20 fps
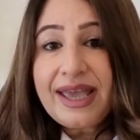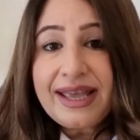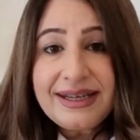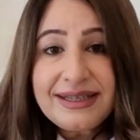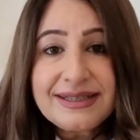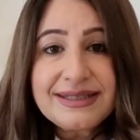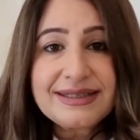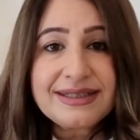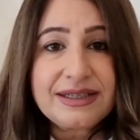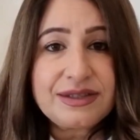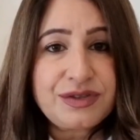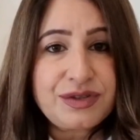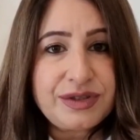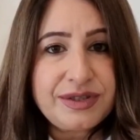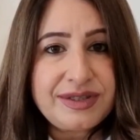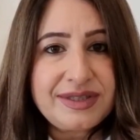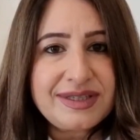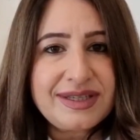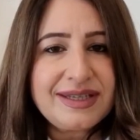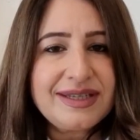and
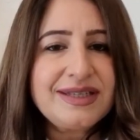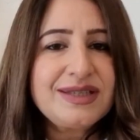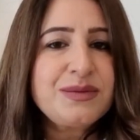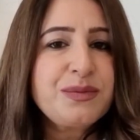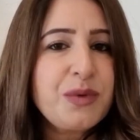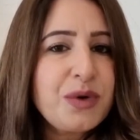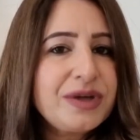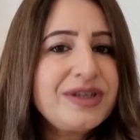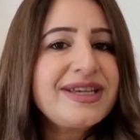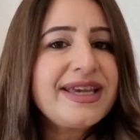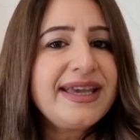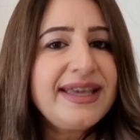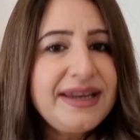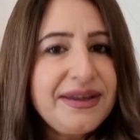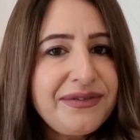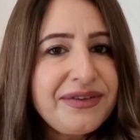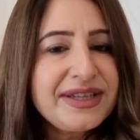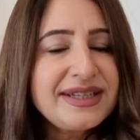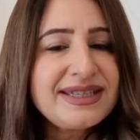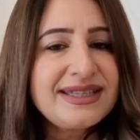discussions is what
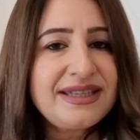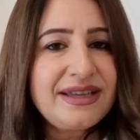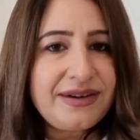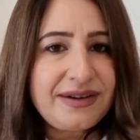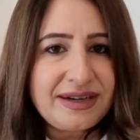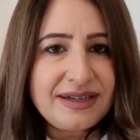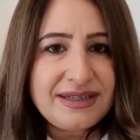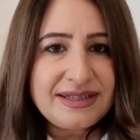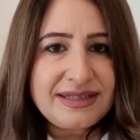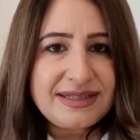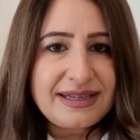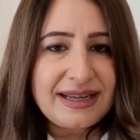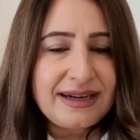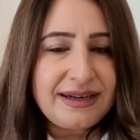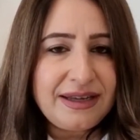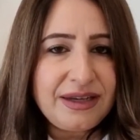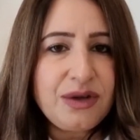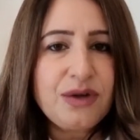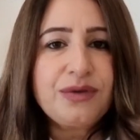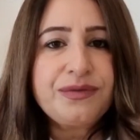elevates their
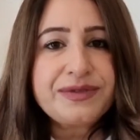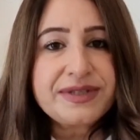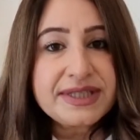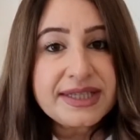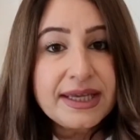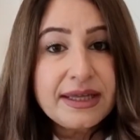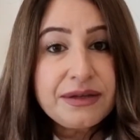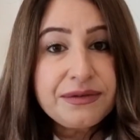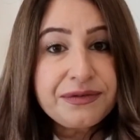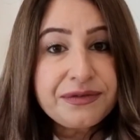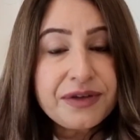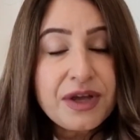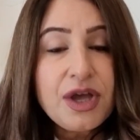understanding of self,